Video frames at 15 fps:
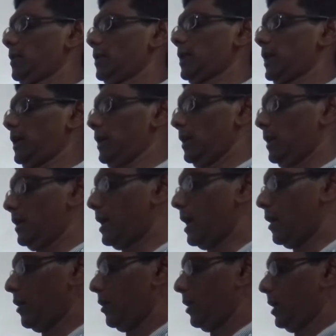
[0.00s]
Okay.
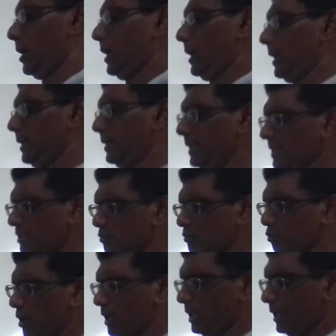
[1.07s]
Now this
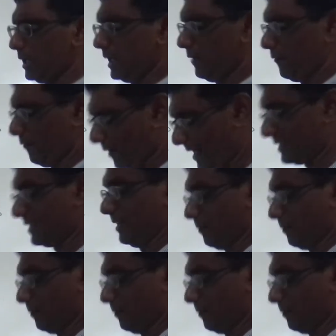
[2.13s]
one, if let's